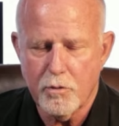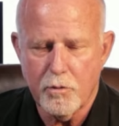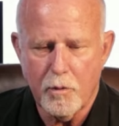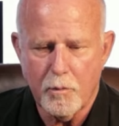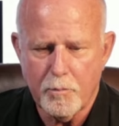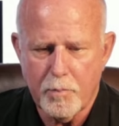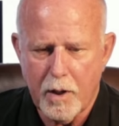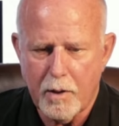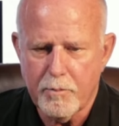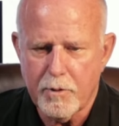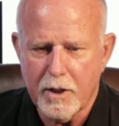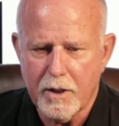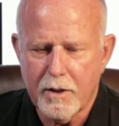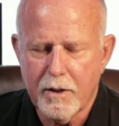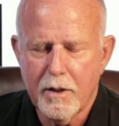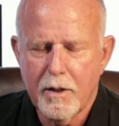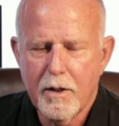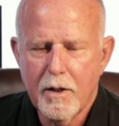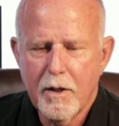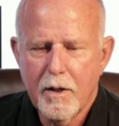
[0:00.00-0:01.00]

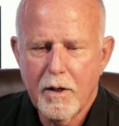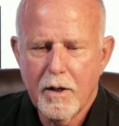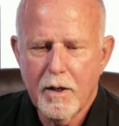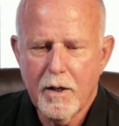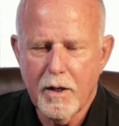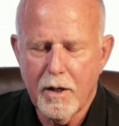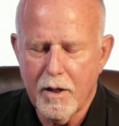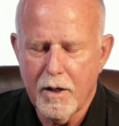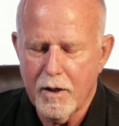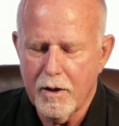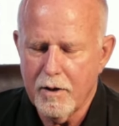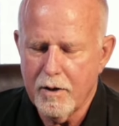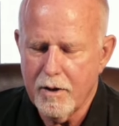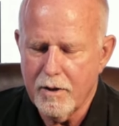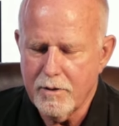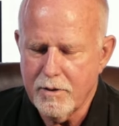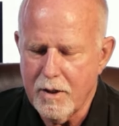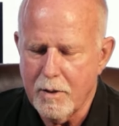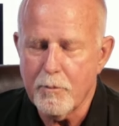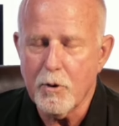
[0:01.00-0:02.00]
republic,
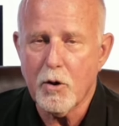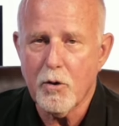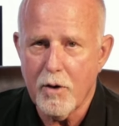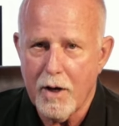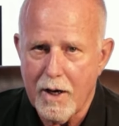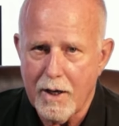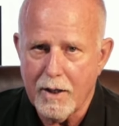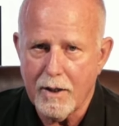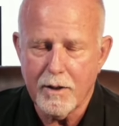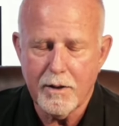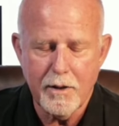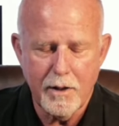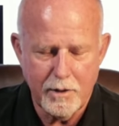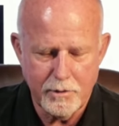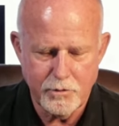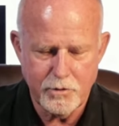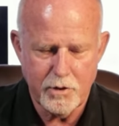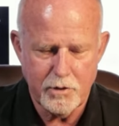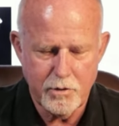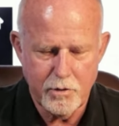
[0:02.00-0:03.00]
a democratic
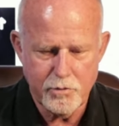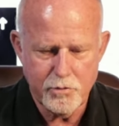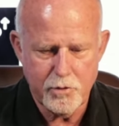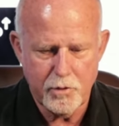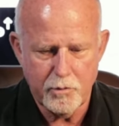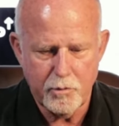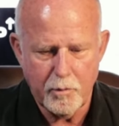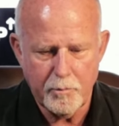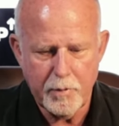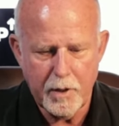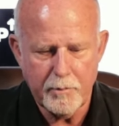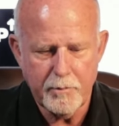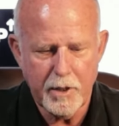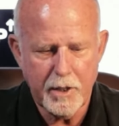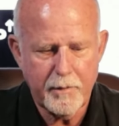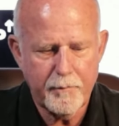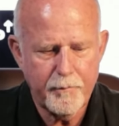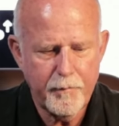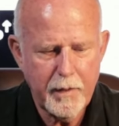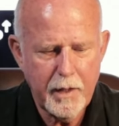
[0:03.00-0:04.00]
constitutional republic.